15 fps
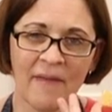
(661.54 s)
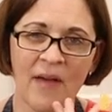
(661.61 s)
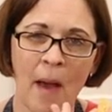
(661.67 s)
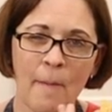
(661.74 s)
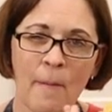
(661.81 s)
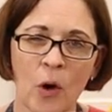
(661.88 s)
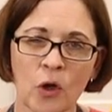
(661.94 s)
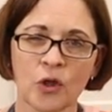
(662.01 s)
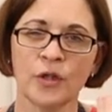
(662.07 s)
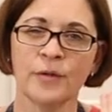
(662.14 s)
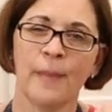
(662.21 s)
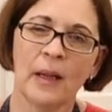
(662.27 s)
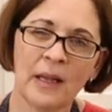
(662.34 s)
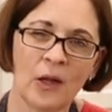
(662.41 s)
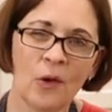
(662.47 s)
have that
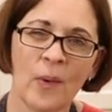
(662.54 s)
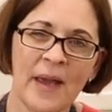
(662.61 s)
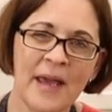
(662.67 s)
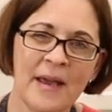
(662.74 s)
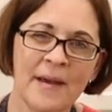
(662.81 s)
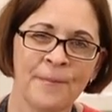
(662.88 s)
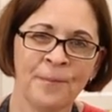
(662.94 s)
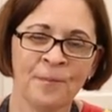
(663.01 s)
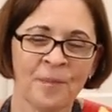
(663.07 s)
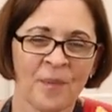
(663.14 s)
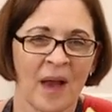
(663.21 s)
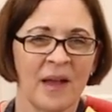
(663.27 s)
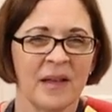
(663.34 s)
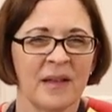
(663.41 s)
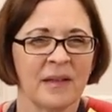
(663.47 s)
marshmallowy
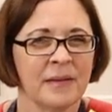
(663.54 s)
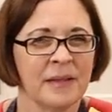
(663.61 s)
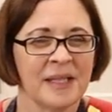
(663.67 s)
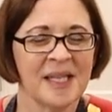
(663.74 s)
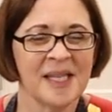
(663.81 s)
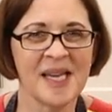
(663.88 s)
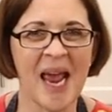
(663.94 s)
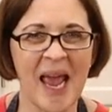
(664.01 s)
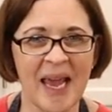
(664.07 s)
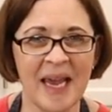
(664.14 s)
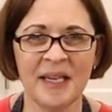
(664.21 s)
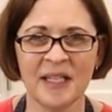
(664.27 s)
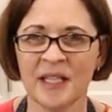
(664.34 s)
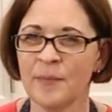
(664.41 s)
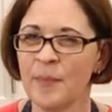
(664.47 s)

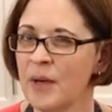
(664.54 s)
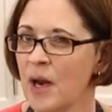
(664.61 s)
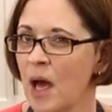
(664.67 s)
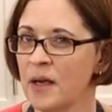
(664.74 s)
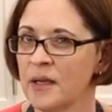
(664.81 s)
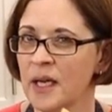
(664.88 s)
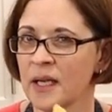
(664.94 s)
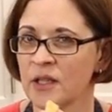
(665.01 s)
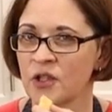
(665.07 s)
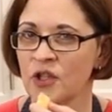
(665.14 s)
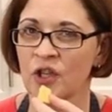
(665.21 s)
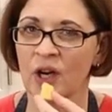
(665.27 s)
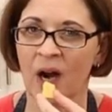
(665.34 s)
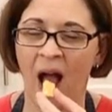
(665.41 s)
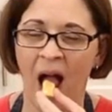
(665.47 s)
taste, but not
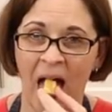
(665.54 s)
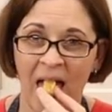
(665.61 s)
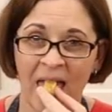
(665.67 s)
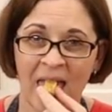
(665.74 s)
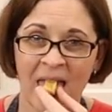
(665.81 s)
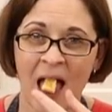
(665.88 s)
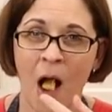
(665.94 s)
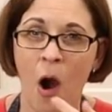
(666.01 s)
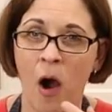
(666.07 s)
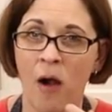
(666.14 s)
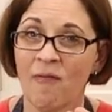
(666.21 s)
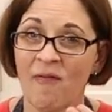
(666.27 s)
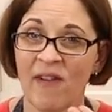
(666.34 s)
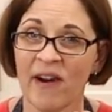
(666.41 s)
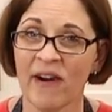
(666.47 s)
texture.
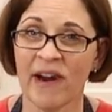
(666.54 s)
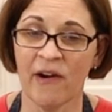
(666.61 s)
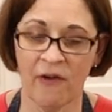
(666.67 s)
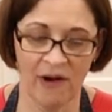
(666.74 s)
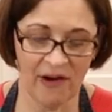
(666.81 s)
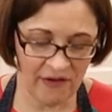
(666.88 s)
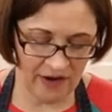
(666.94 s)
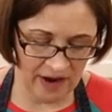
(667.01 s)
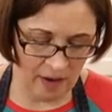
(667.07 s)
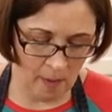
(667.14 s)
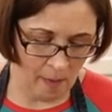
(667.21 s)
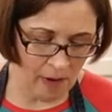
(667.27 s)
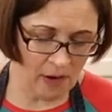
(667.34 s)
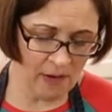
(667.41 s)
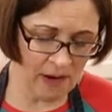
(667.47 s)
Very crunchy.
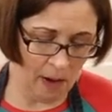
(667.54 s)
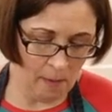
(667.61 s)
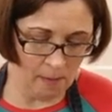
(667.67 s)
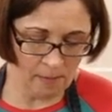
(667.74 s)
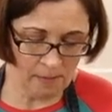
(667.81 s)
Okay,